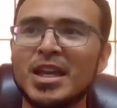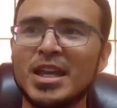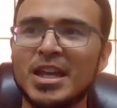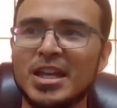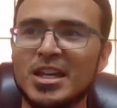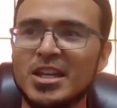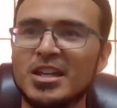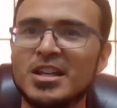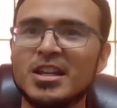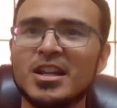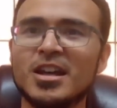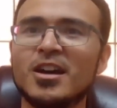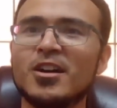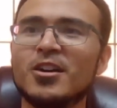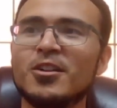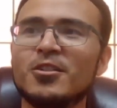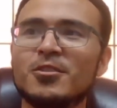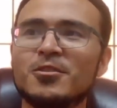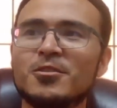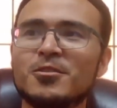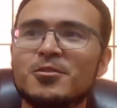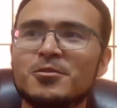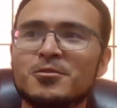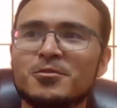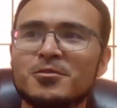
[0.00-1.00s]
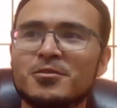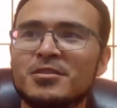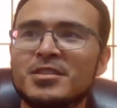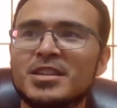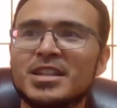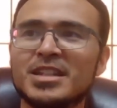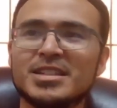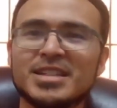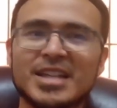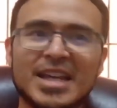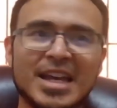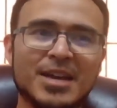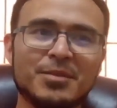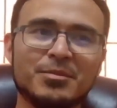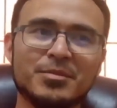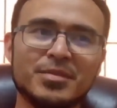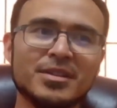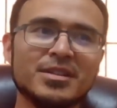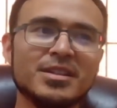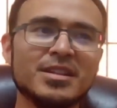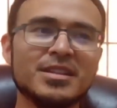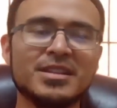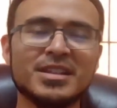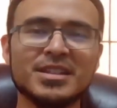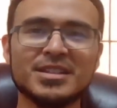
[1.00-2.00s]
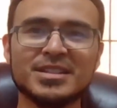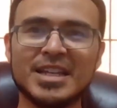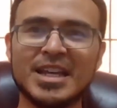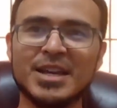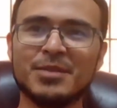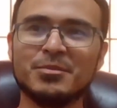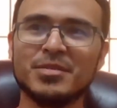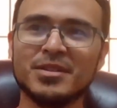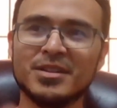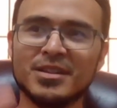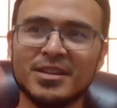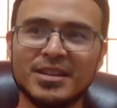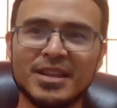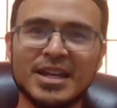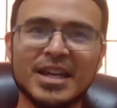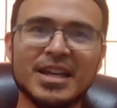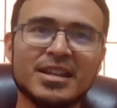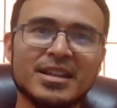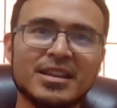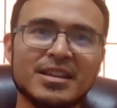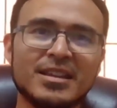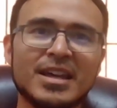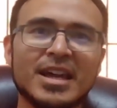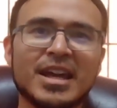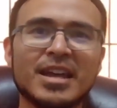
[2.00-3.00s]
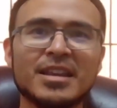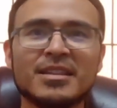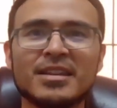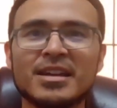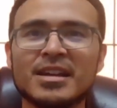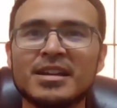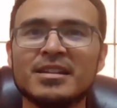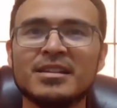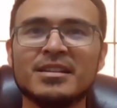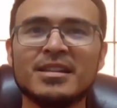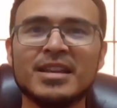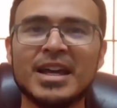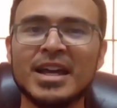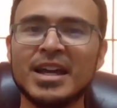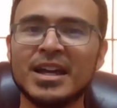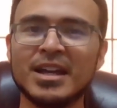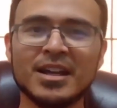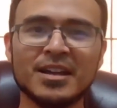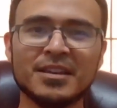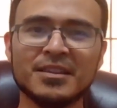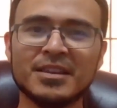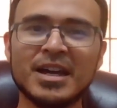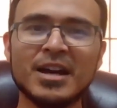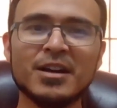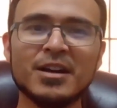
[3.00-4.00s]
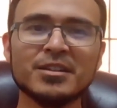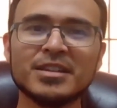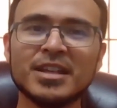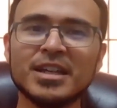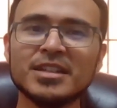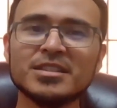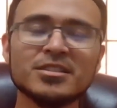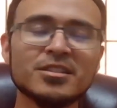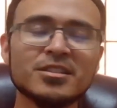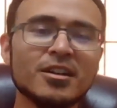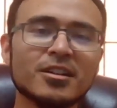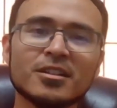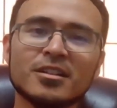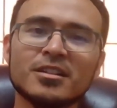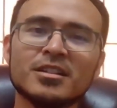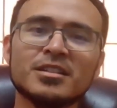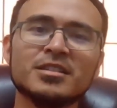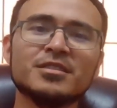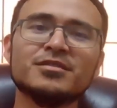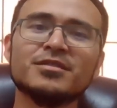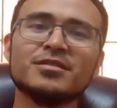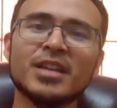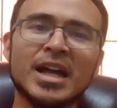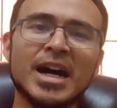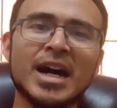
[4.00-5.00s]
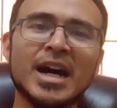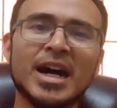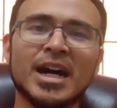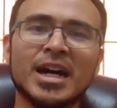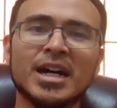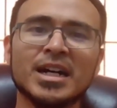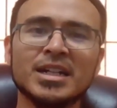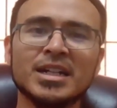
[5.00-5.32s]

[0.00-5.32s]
you know, this happened and this happened and they did that and they did that. That that's not going to fly